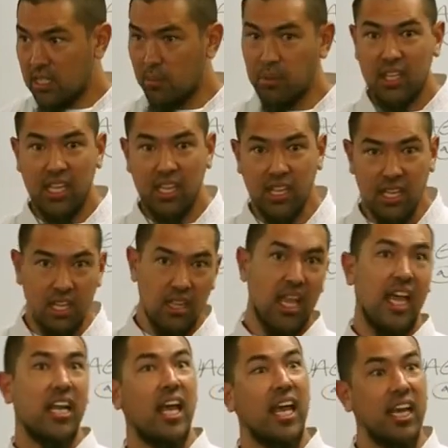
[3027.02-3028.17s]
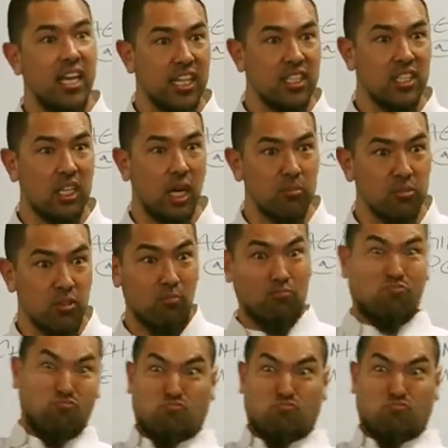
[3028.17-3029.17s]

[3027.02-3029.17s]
Typically, the lightheadedness comes from